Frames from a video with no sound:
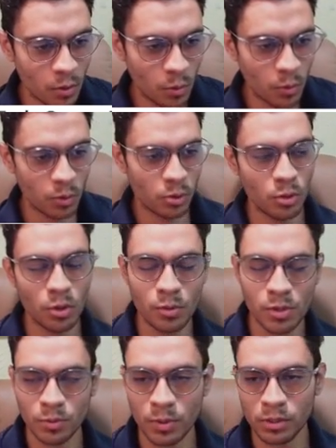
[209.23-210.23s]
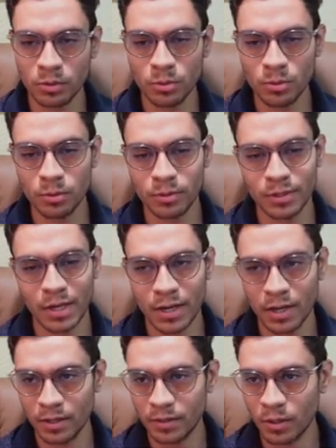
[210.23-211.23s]
You always want to
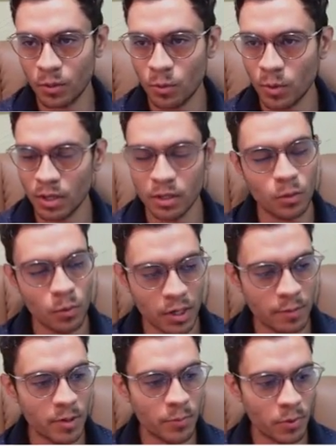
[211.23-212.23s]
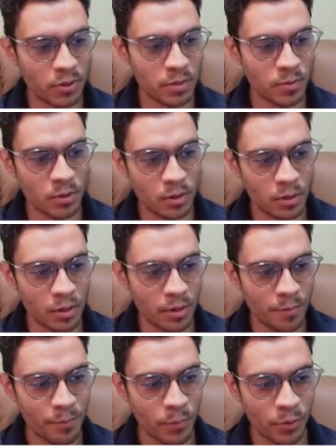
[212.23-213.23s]
target the queen whenever possible,
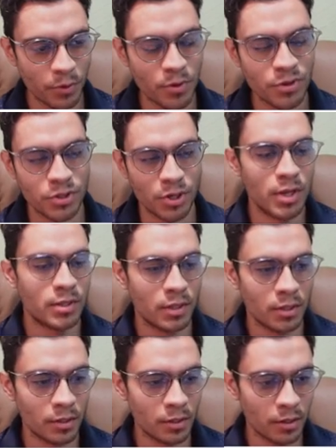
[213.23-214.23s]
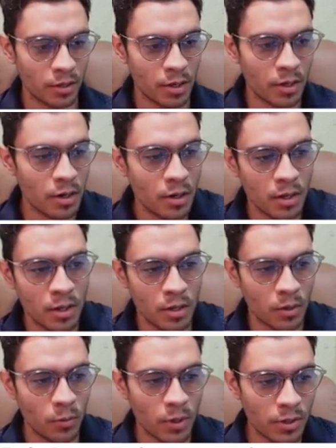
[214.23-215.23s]
but don't chase it. Here,
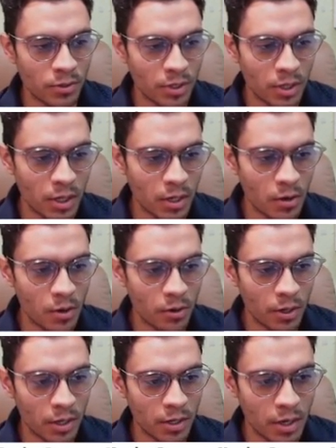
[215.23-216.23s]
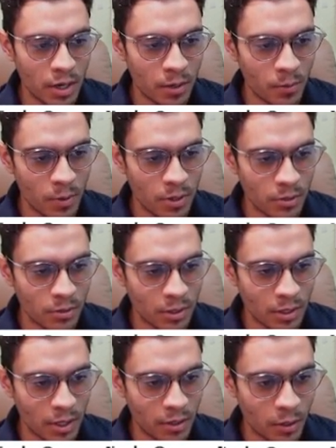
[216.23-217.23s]
we're just thinking, oh, okay, yeah, we just
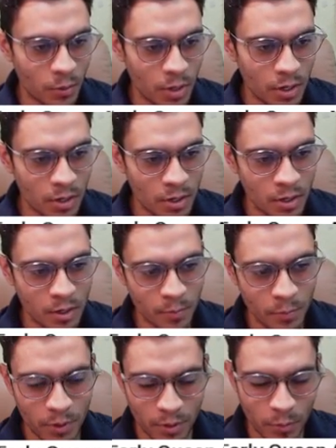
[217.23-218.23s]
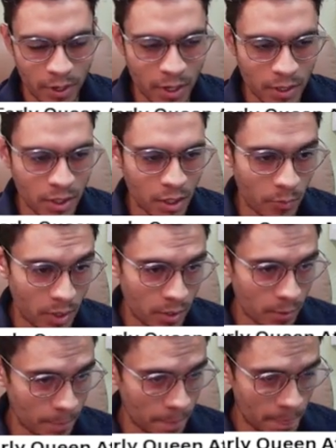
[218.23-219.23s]
attack the queen, but we get checkmated.
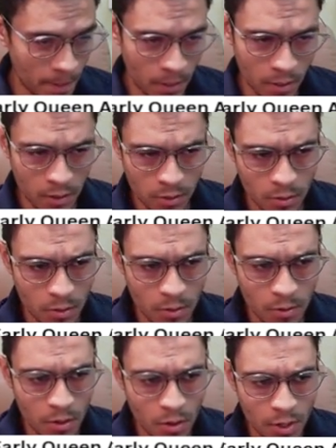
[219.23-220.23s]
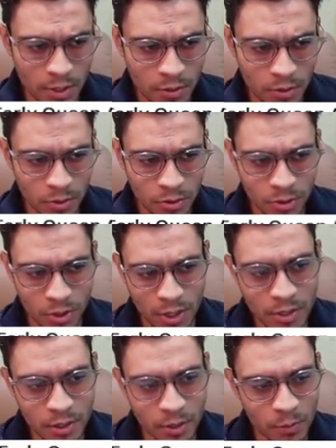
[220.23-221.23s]
So no, let's just
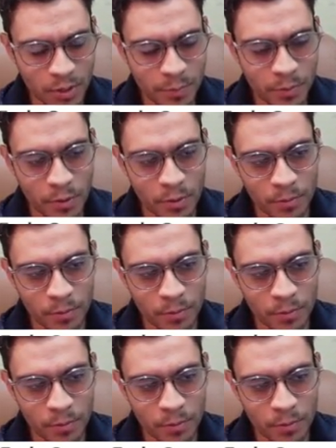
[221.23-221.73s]
chase it with the pawn.